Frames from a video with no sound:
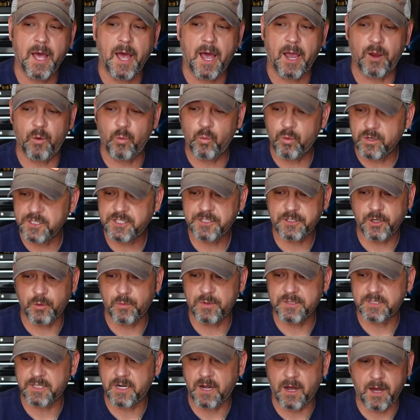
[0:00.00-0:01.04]
I wish there
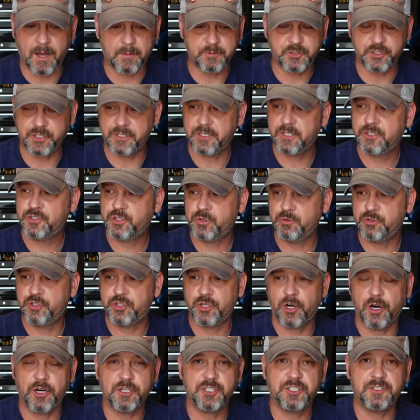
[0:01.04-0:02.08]
was an option to
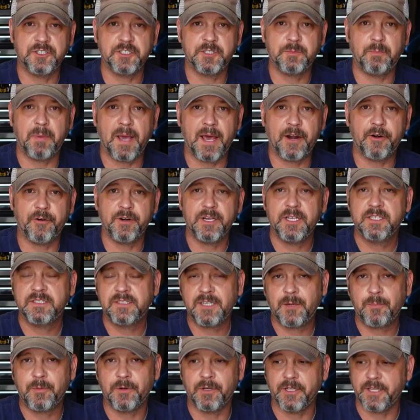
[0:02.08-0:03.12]
charge this battery
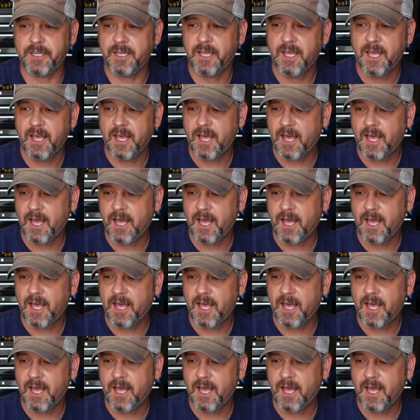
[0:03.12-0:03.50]
separately.